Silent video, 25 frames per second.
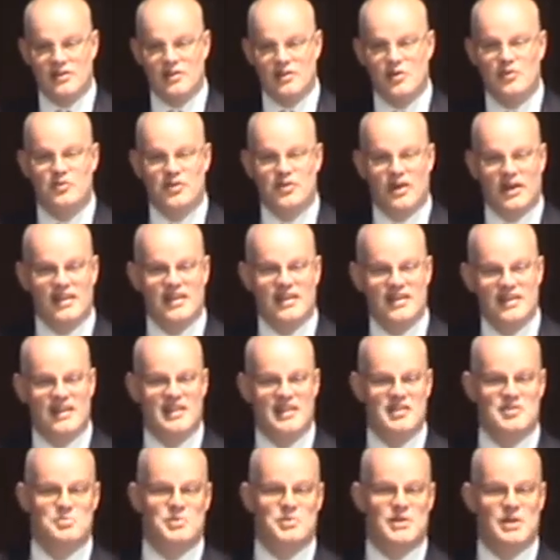you fire
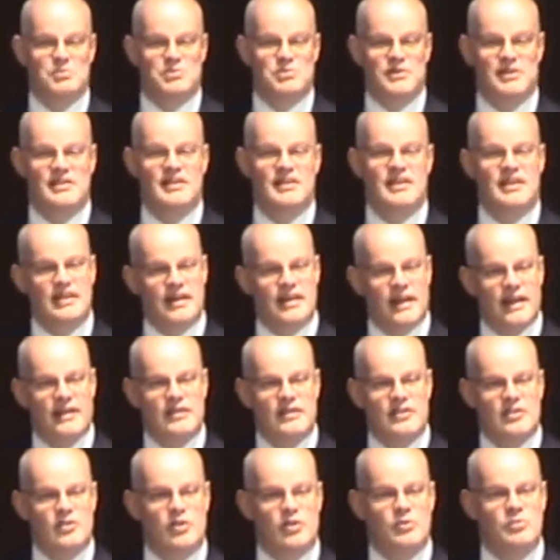less people.
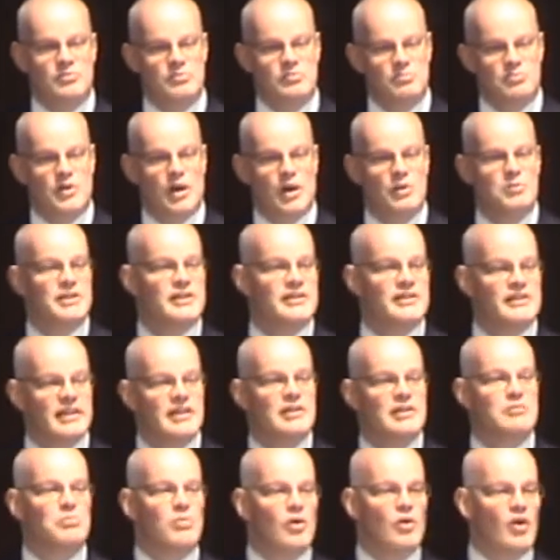You probably
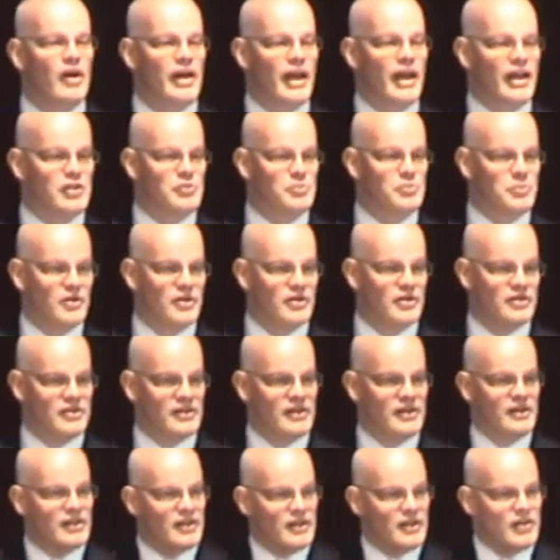need more
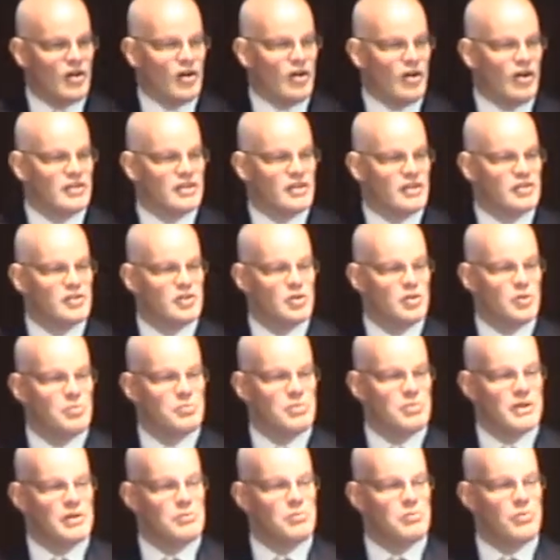experts in order to
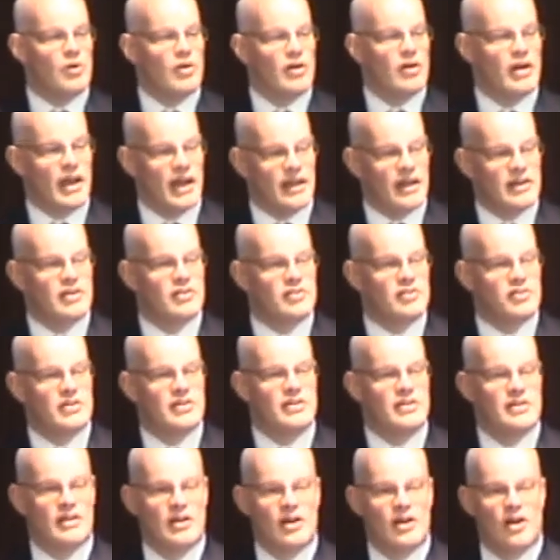be more
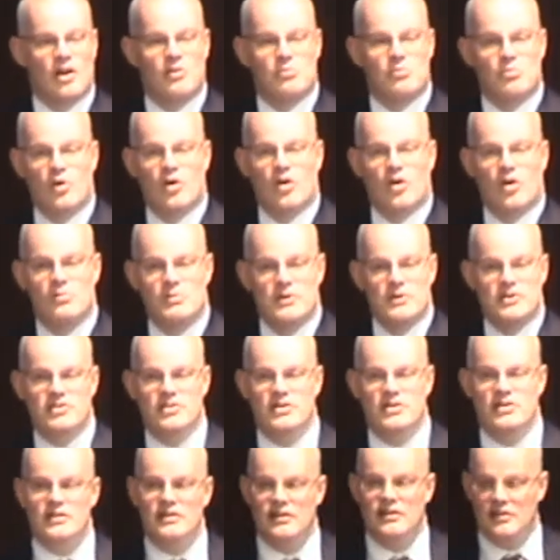energy and more
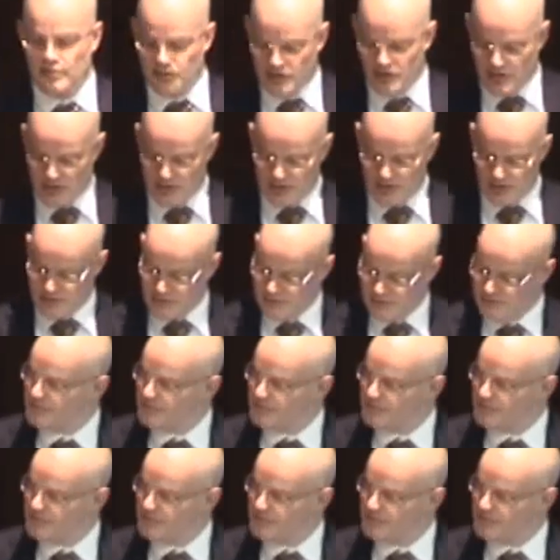material efficient.